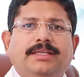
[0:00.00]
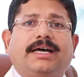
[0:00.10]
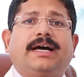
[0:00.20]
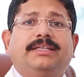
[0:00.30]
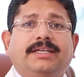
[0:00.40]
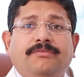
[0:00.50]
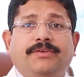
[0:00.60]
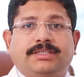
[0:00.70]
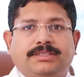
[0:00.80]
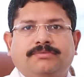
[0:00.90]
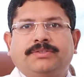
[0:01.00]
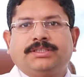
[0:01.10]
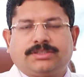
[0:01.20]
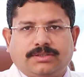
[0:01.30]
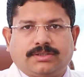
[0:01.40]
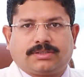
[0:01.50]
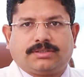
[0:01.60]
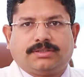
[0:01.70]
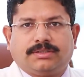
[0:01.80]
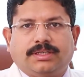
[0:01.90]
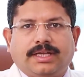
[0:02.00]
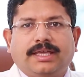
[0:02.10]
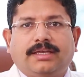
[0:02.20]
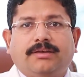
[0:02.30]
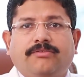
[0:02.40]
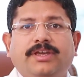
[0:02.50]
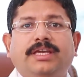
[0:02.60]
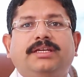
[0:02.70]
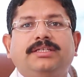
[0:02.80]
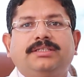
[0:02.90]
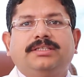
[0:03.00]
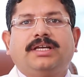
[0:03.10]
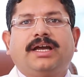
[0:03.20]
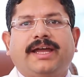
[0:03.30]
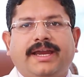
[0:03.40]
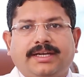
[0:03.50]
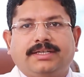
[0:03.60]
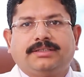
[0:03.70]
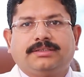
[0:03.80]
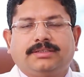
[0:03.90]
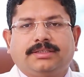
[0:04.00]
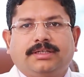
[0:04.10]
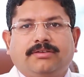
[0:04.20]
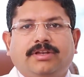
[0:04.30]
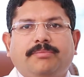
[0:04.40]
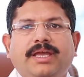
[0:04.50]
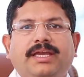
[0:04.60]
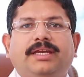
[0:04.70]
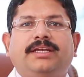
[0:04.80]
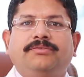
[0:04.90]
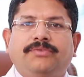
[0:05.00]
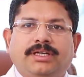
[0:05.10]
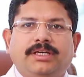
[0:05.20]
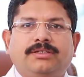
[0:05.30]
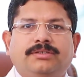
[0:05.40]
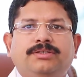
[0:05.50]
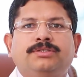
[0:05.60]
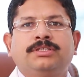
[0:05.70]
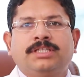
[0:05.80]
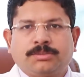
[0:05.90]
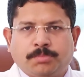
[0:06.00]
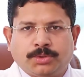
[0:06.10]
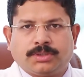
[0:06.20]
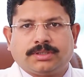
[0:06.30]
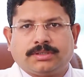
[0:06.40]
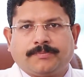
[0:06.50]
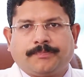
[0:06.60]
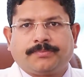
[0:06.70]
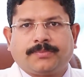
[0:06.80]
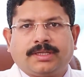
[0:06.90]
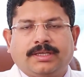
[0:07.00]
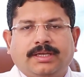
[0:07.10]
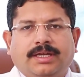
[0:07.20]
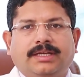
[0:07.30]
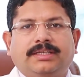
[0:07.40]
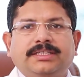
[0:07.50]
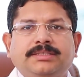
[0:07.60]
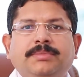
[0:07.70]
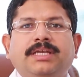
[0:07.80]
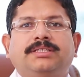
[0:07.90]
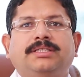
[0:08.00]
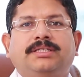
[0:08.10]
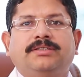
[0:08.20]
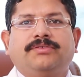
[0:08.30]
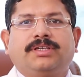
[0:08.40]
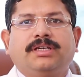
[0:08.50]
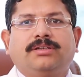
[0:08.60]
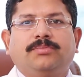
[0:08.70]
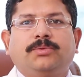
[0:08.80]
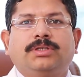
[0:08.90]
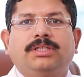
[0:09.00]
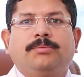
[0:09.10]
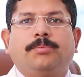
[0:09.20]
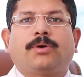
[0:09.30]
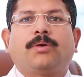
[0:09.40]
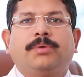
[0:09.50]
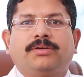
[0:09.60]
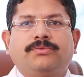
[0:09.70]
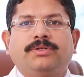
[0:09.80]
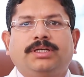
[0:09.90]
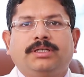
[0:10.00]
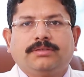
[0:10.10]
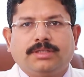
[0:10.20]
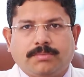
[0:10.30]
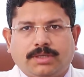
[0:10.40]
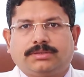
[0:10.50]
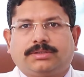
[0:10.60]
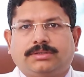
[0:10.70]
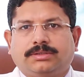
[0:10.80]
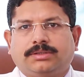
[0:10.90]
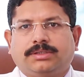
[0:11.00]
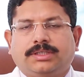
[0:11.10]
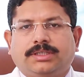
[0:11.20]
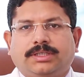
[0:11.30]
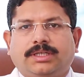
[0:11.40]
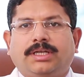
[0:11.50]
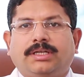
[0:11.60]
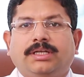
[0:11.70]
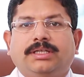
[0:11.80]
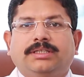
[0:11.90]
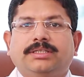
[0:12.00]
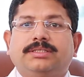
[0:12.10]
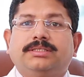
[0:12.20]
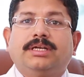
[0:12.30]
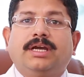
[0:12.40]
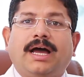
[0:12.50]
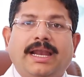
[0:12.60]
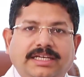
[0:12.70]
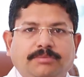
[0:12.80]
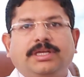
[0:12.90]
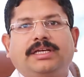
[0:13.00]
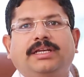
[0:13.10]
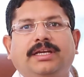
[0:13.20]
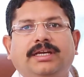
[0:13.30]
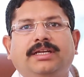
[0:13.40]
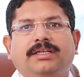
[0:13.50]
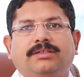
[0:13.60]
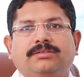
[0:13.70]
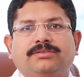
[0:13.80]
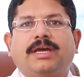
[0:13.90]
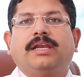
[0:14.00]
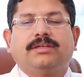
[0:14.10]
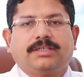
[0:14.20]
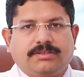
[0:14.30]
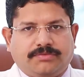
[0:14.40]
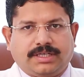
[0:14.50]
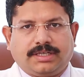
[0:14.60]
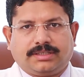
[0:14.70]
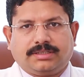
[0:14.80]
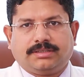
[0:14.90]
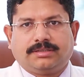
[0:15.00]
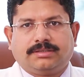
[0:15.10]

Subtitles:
The other effects of the stroke, like weakness in the hand, will make it difficult to use the spoon. And this makes it difficult to put the proper food into the mouth. And this ultimately leading to swallowing difficulty.